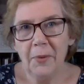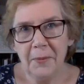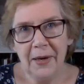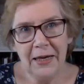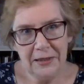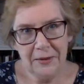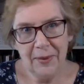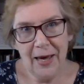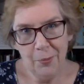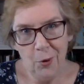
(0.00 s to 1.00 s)
robbing Peter to
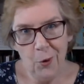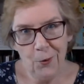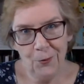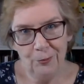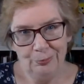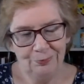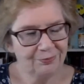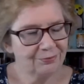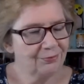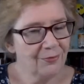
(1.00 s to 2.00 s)
pay Paul
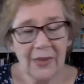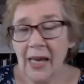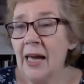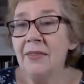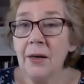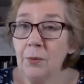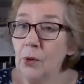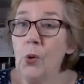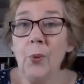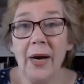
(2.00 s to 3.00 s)
and they
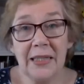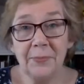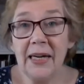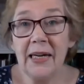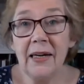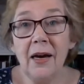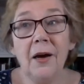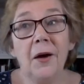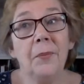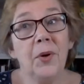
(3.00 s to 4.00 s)
will always be
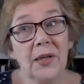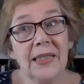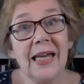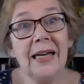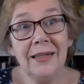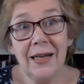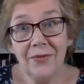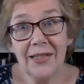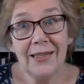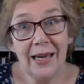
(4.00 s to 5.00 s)
because they are
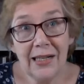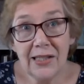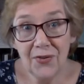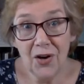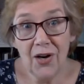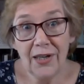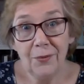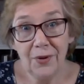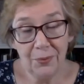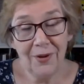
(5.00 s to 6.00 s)
never
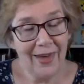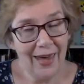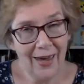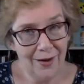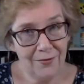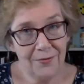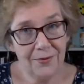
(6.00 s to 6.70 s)
satisfied with what they have.